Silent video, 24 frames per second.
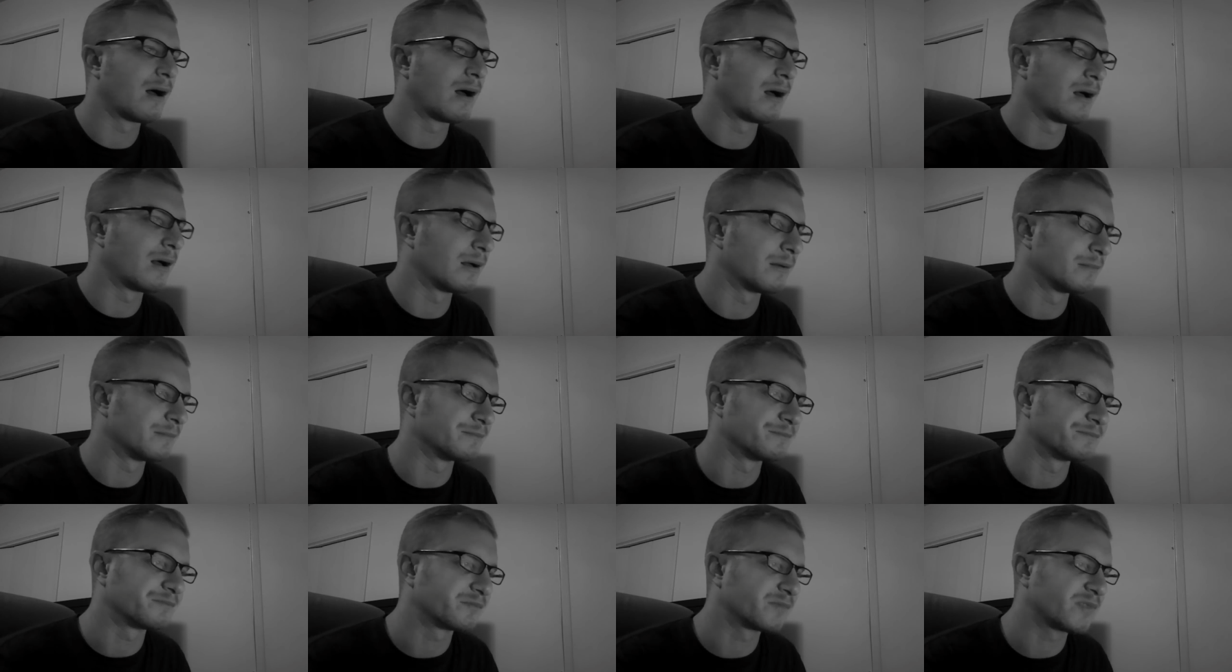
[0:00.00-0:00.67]

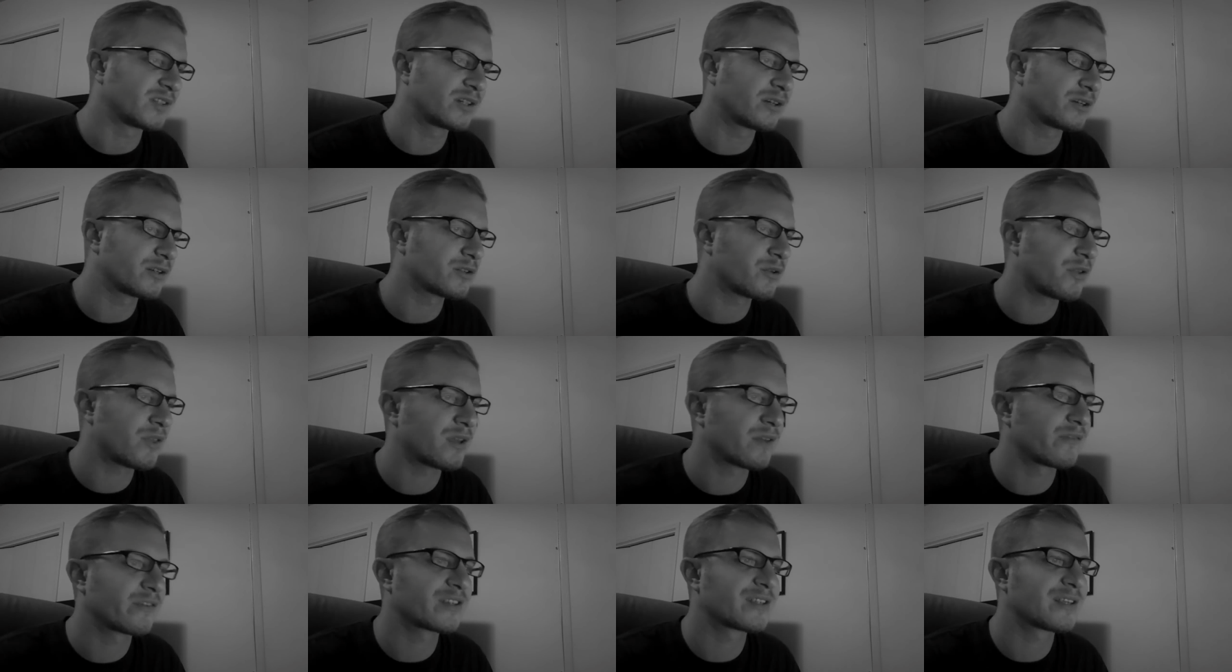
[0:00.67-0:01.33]
Um, you can
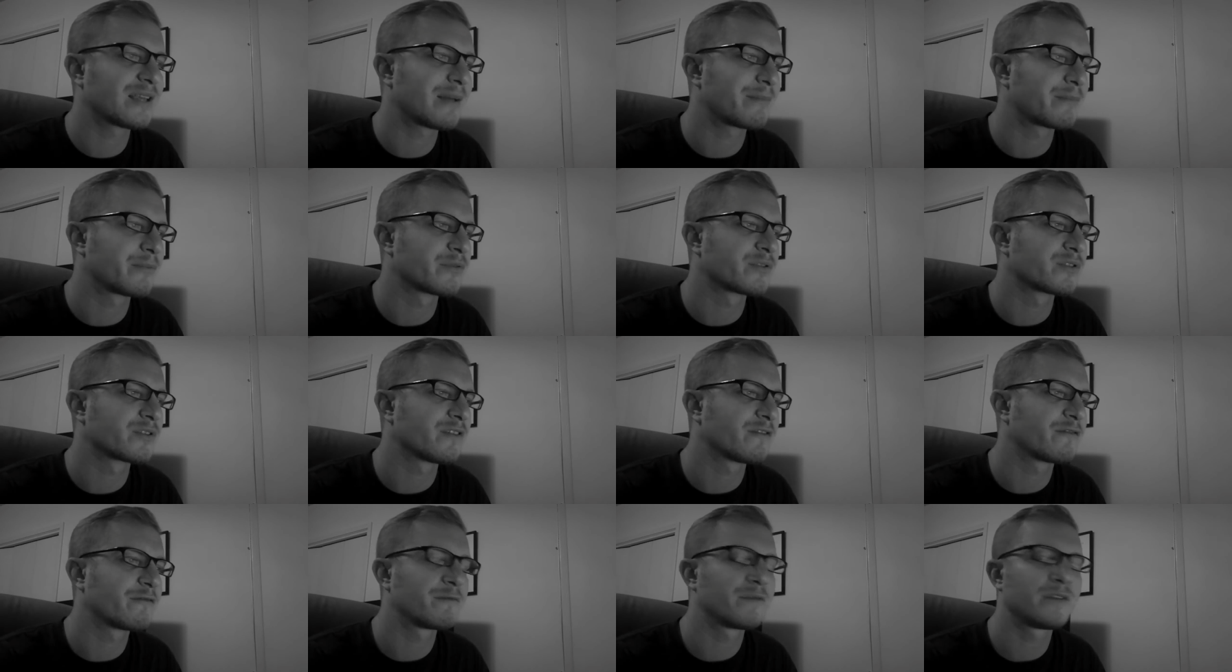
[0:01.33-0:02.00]
also think of
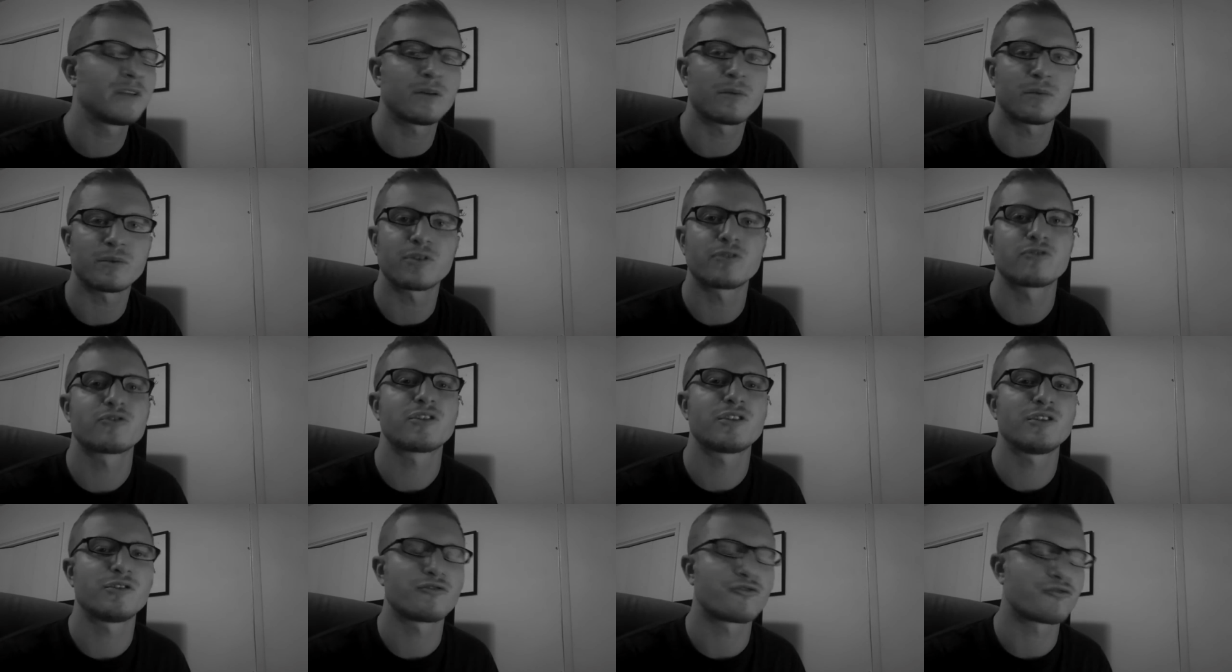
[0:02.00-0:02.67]
examples of, you know,
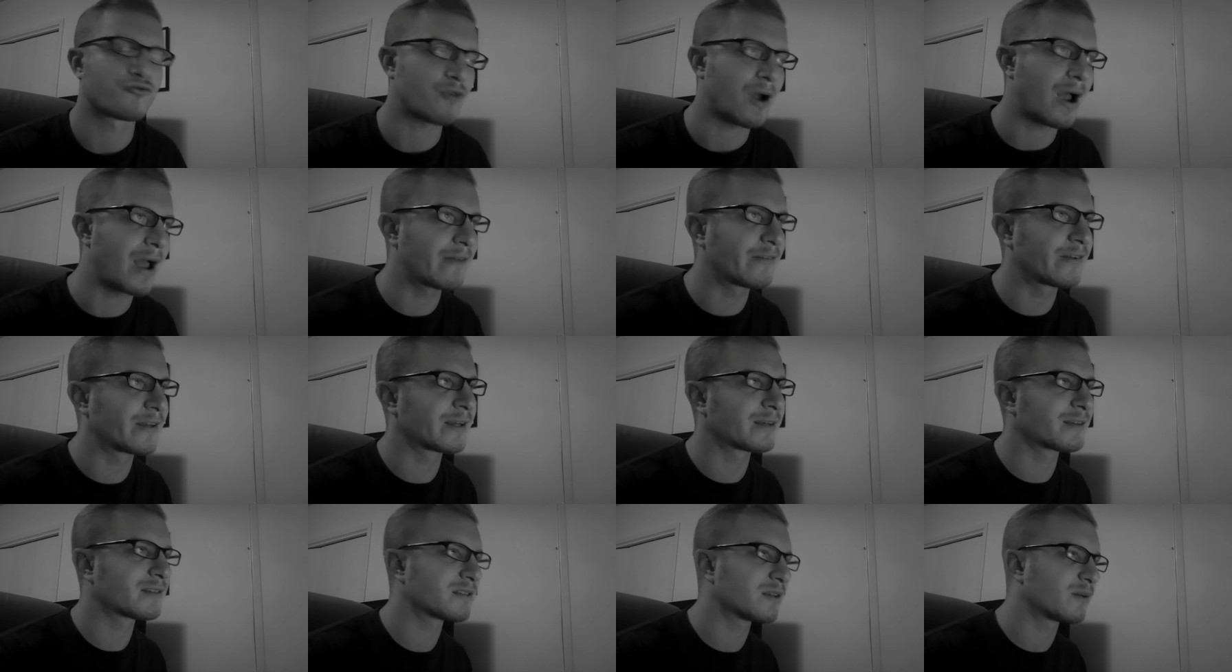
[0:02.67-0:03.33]
you're, you're
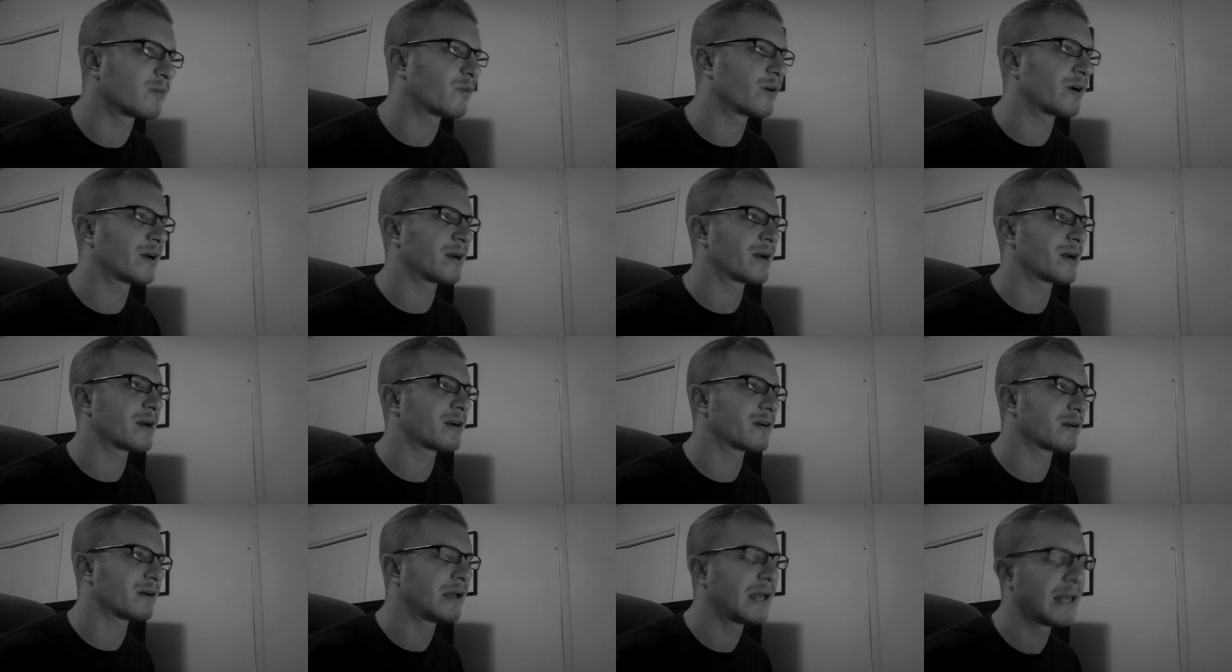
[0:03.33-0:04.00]
driving
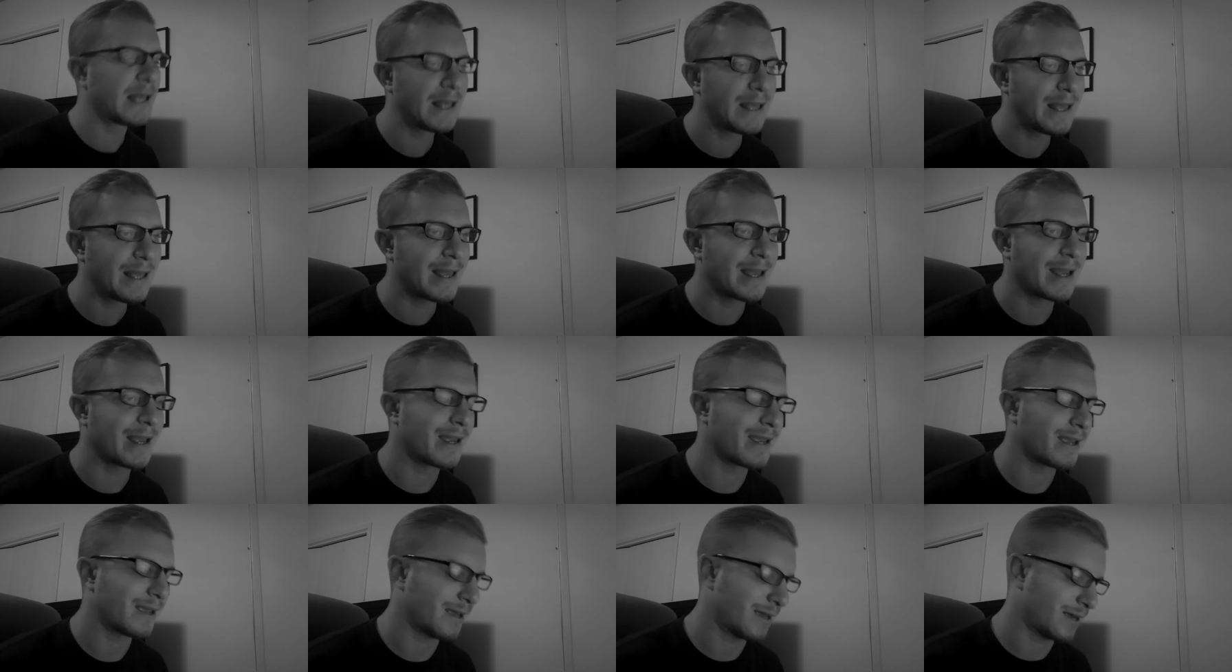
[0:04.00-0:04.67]
somewhere
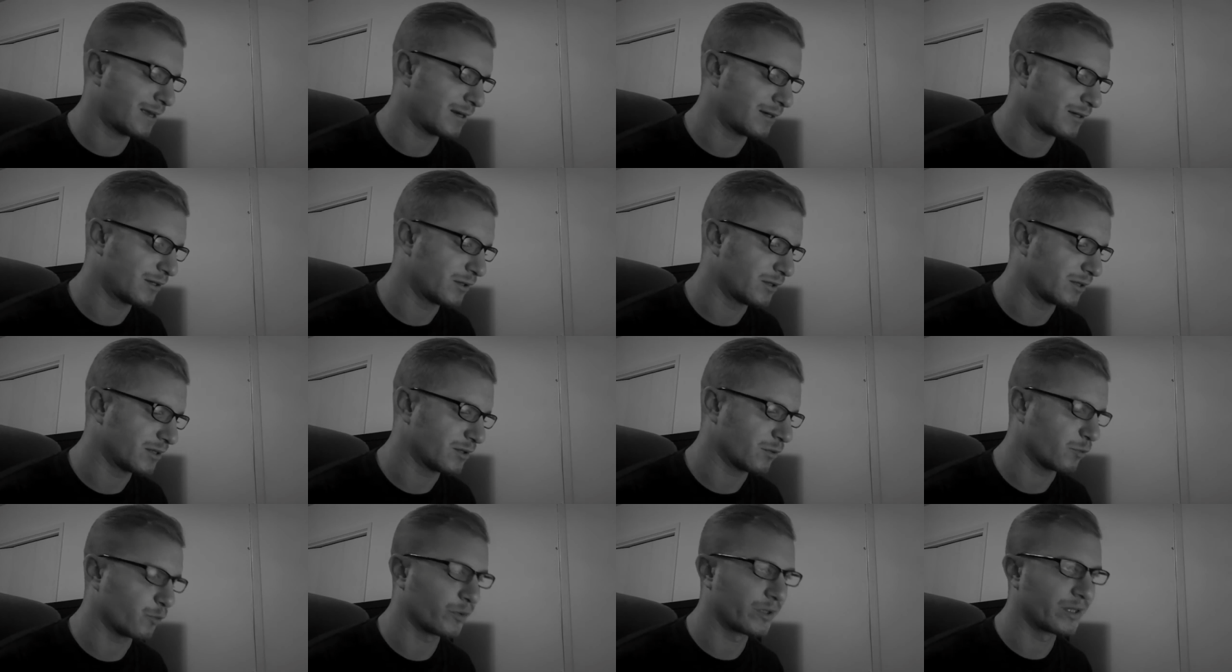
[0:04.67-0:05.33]
and
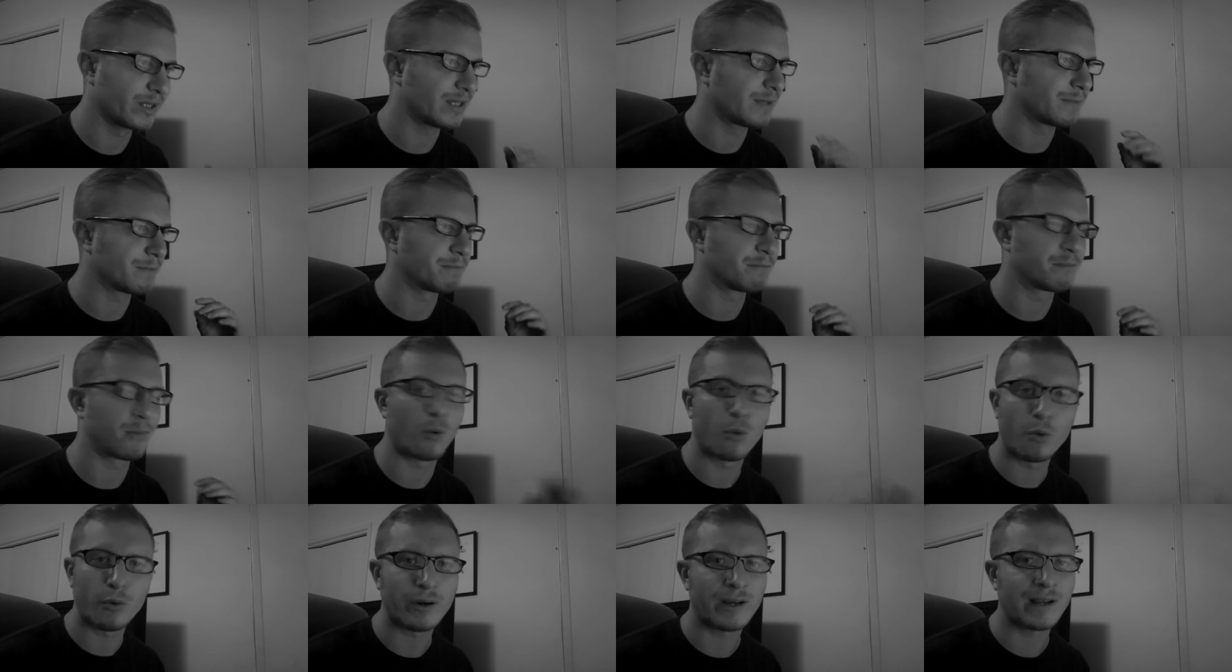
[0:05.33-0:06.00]
it's a really
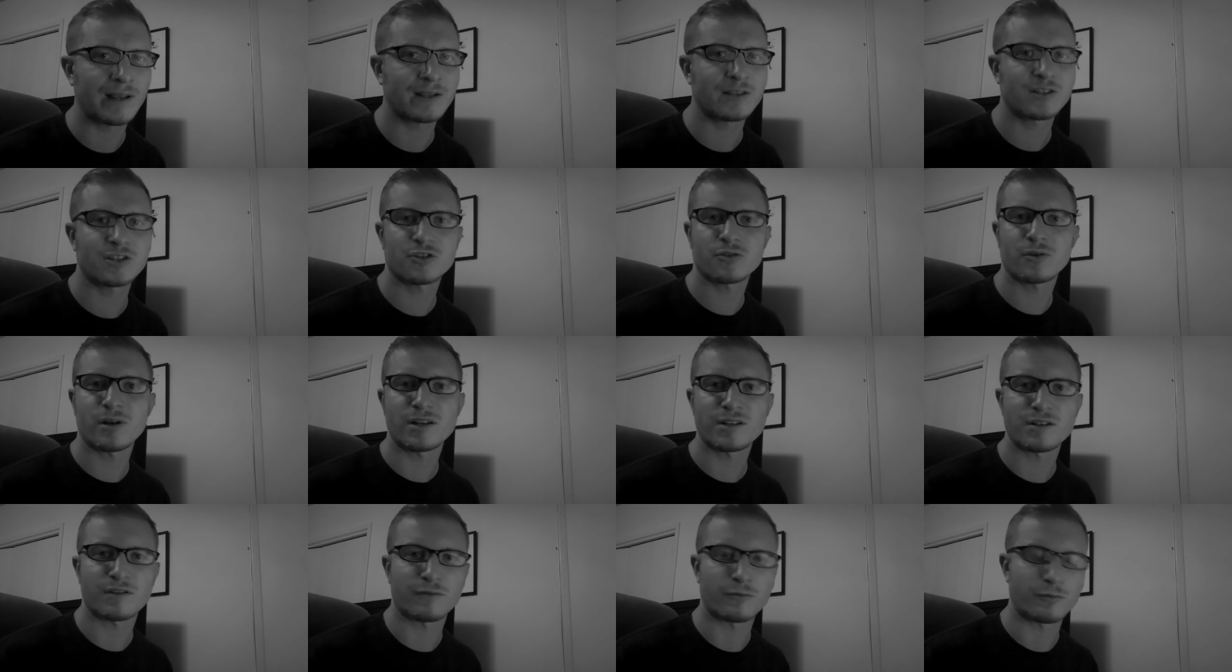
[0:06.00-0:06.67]
boring
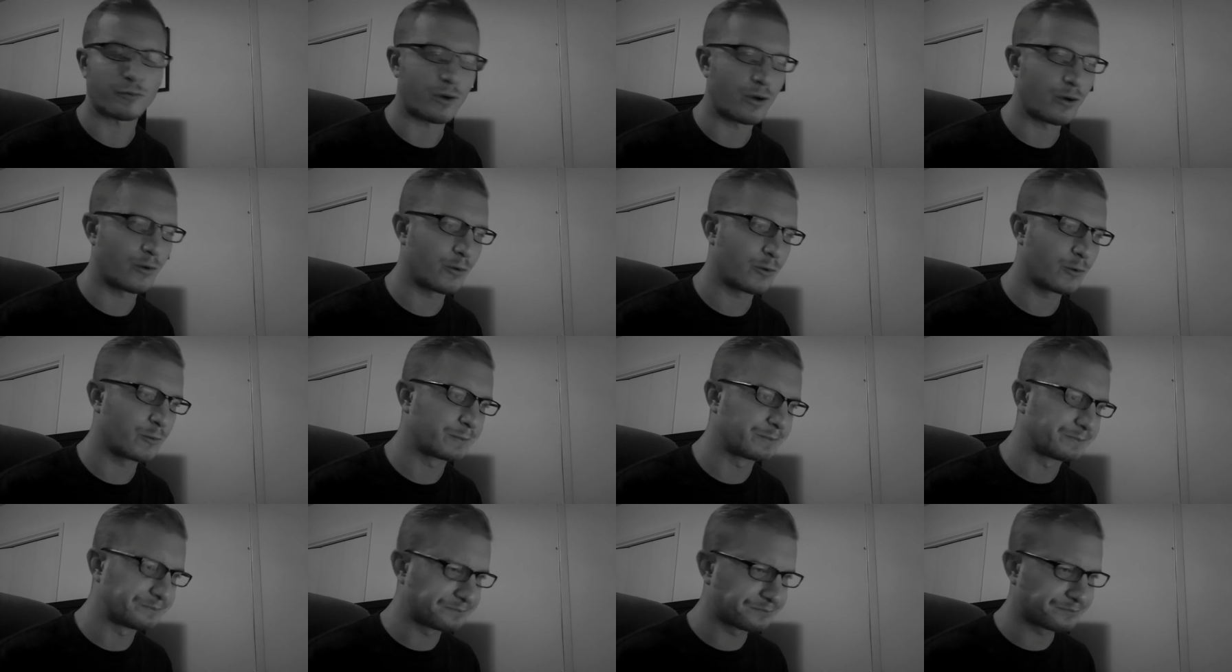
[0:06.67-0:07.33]
stretch of
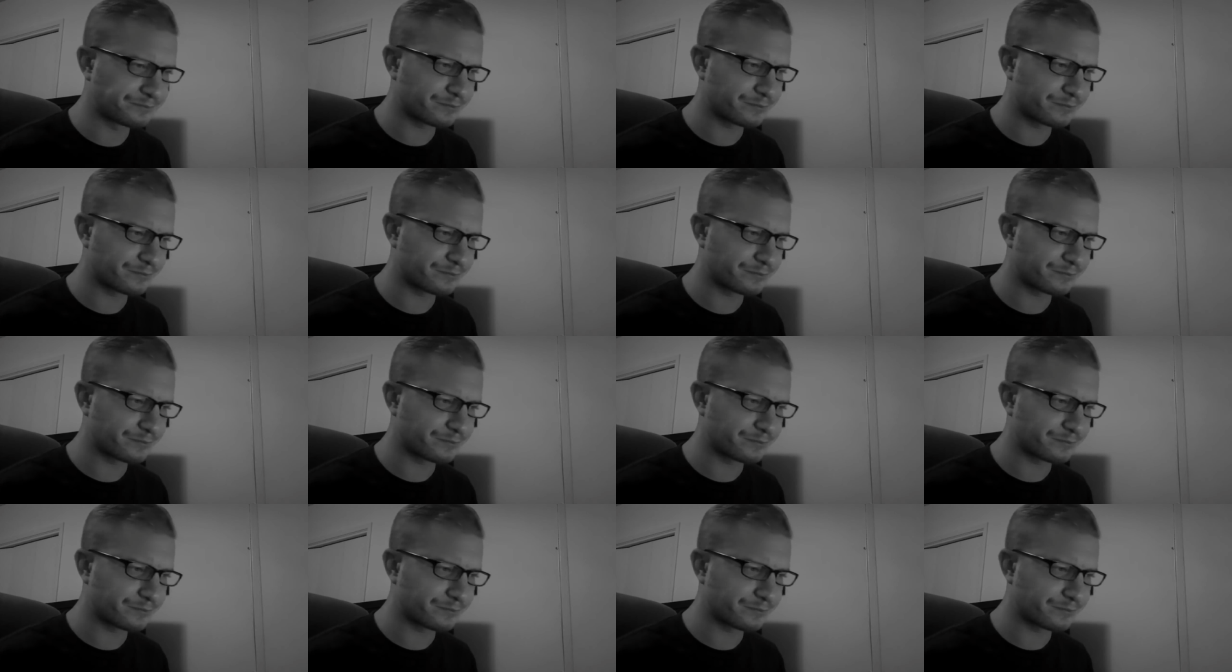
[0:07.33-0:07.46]
road.